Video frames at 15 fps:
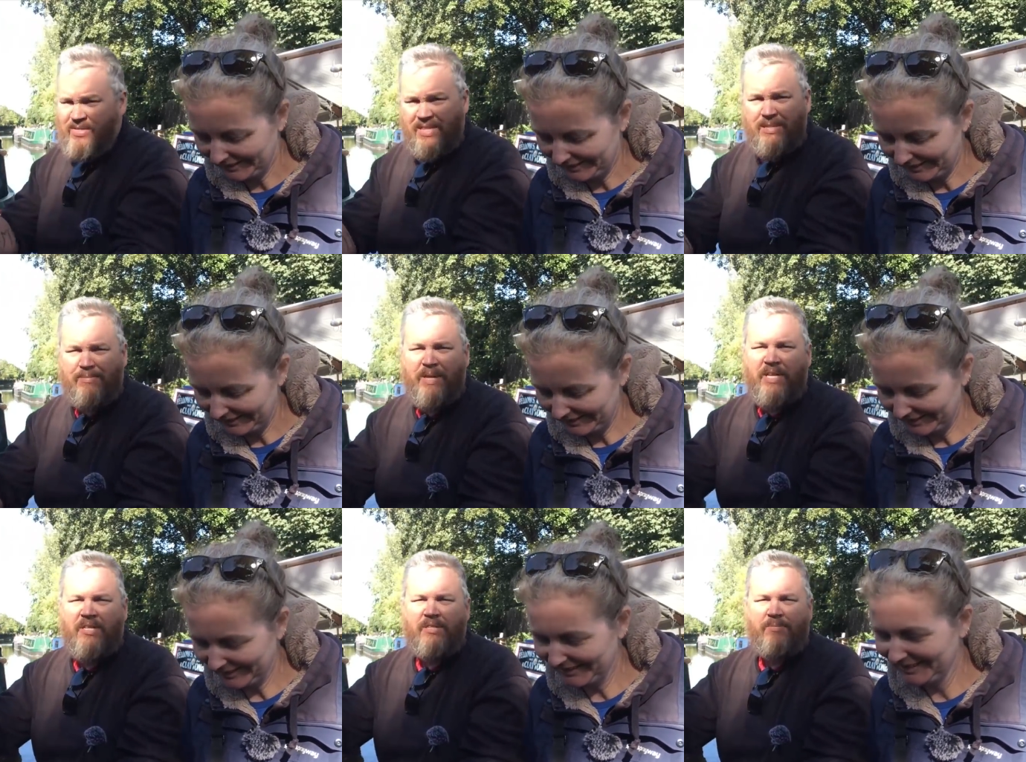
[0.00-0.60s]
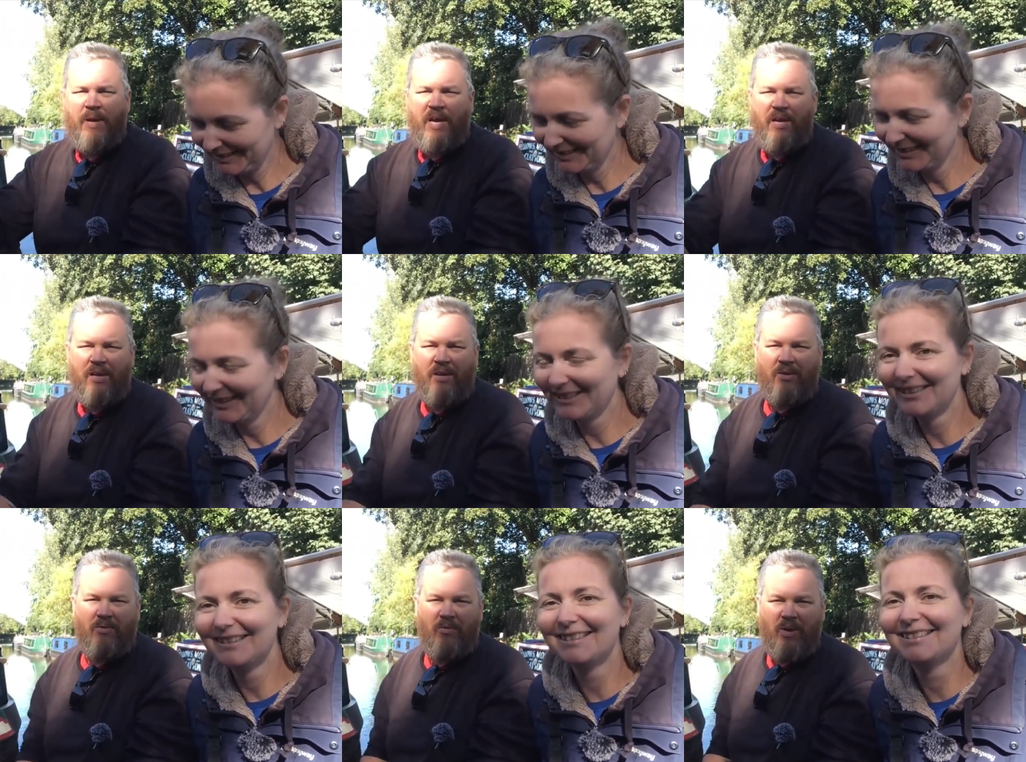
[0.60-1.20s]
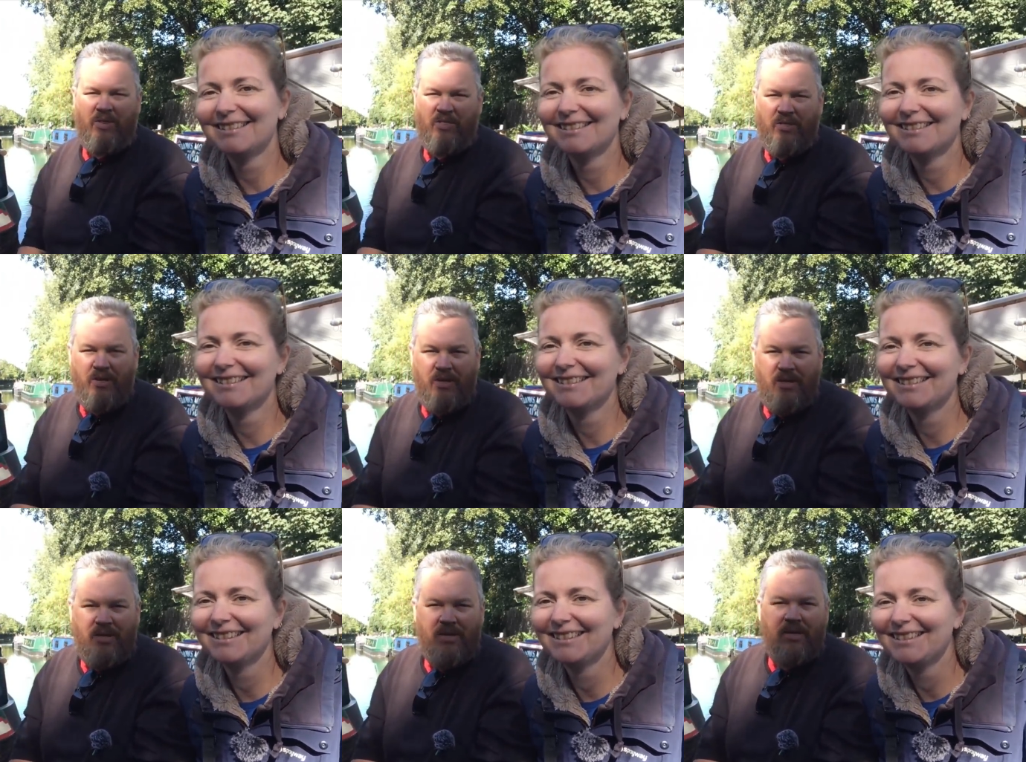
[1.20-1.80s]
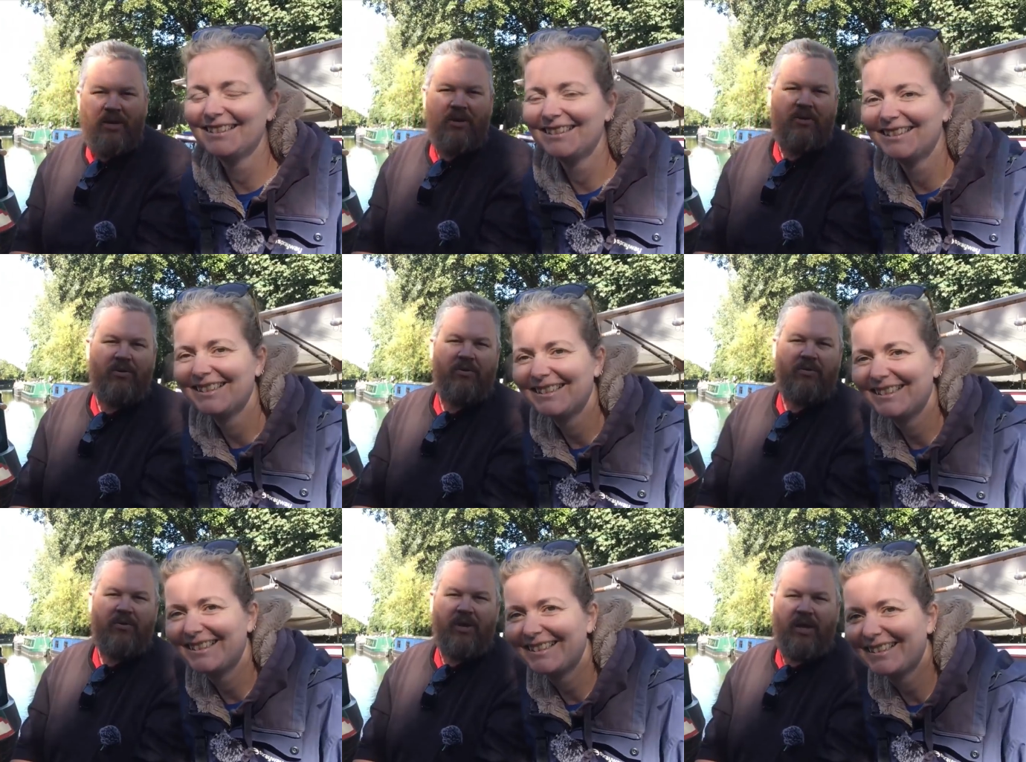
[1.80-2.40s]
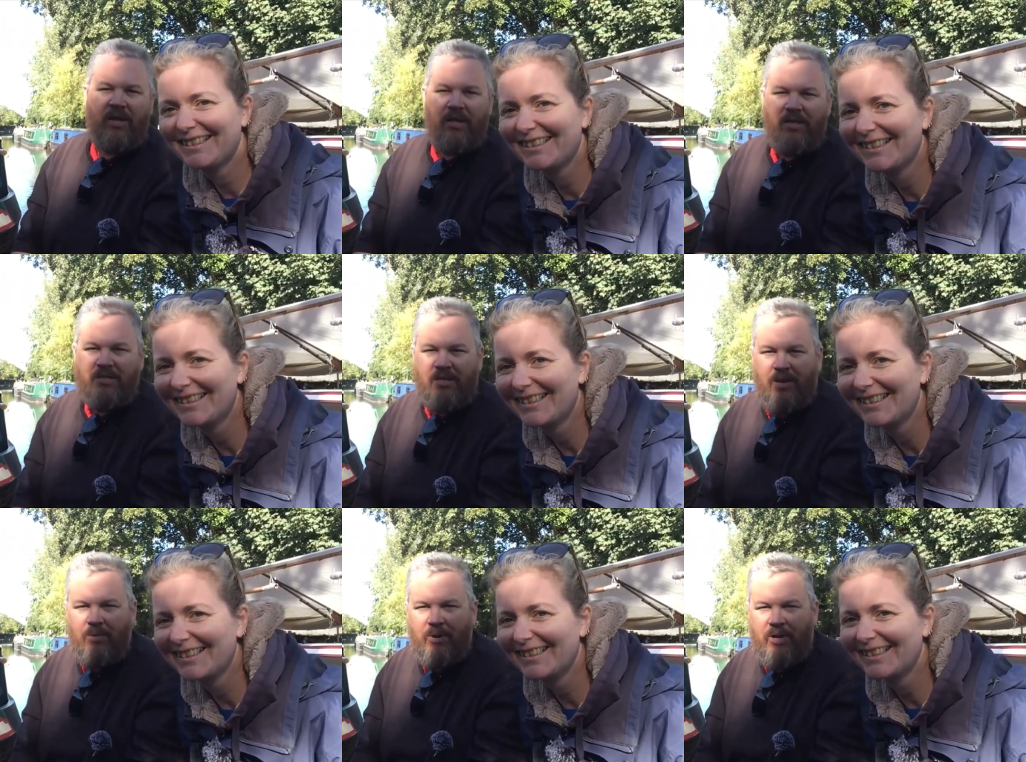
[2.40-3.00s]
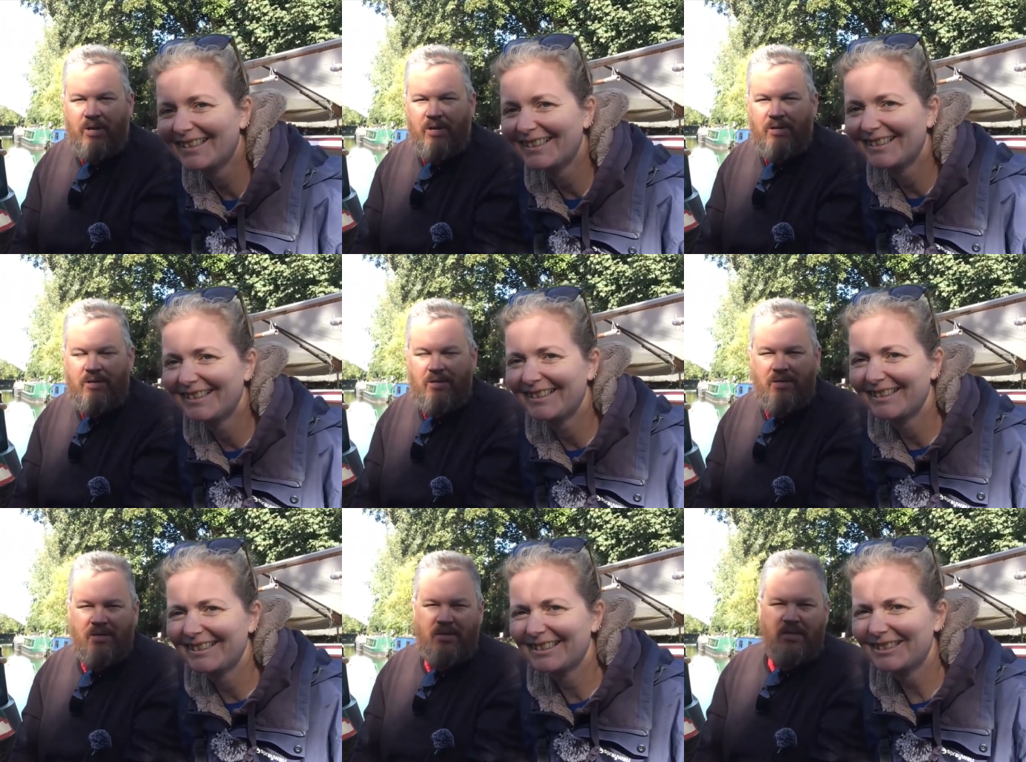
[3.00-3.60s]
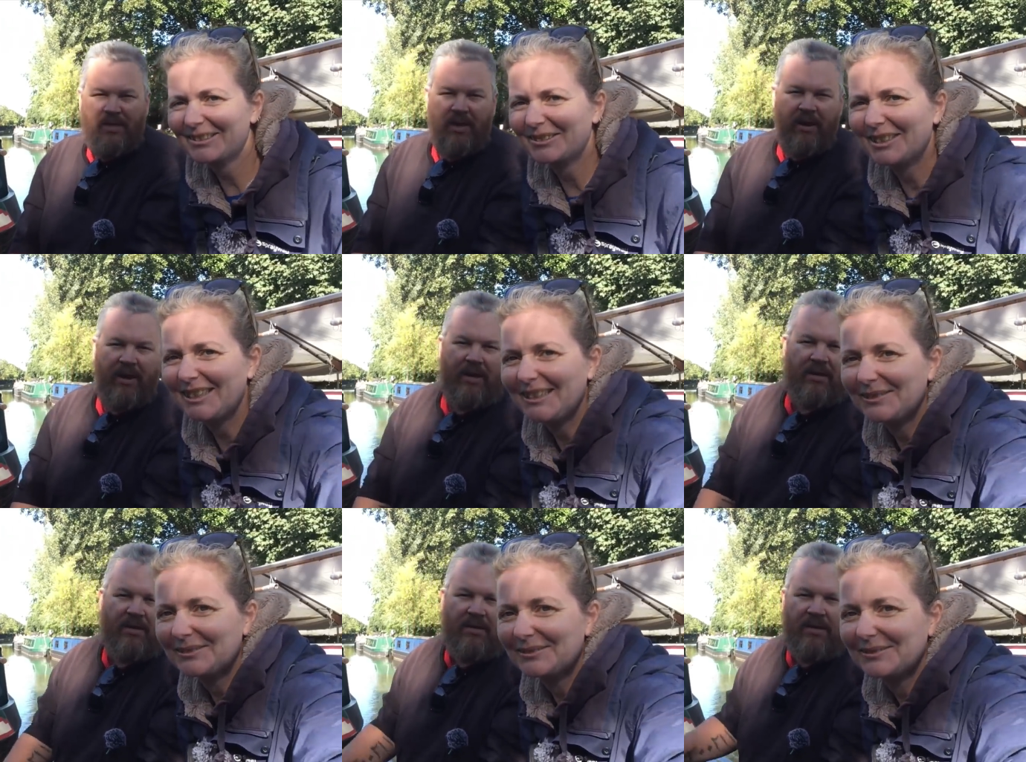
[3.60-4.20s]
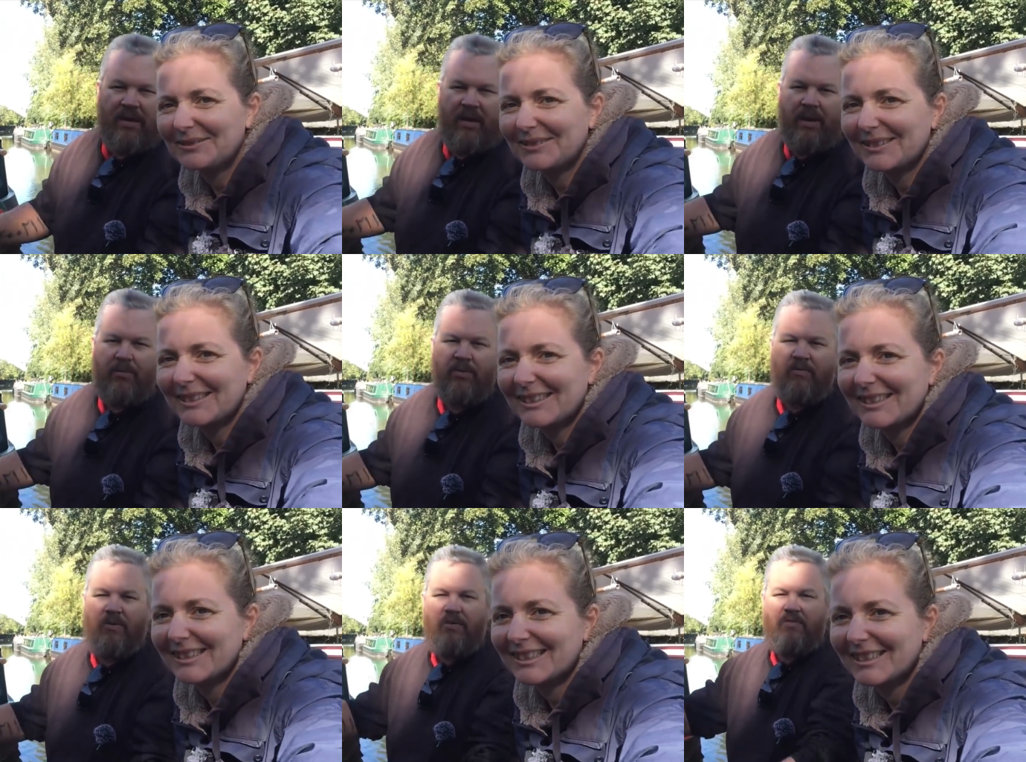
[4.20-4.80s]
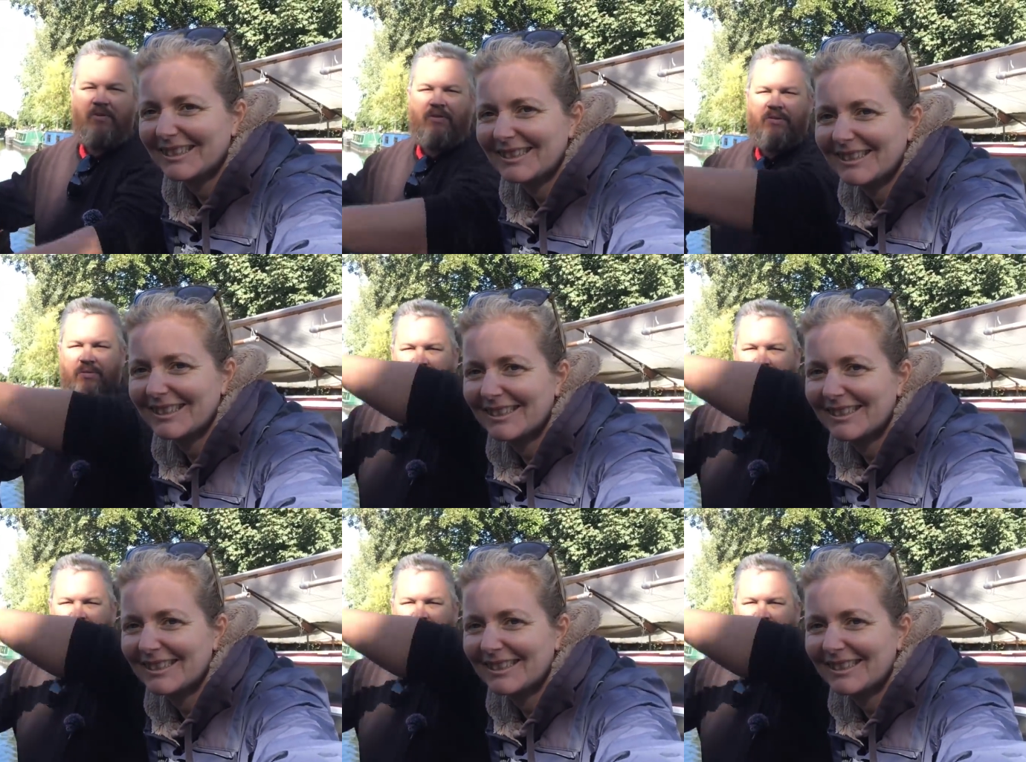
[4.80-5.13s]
Speaker 1: this metal spike with... No, okay, that's not working. All right, I gotta move over.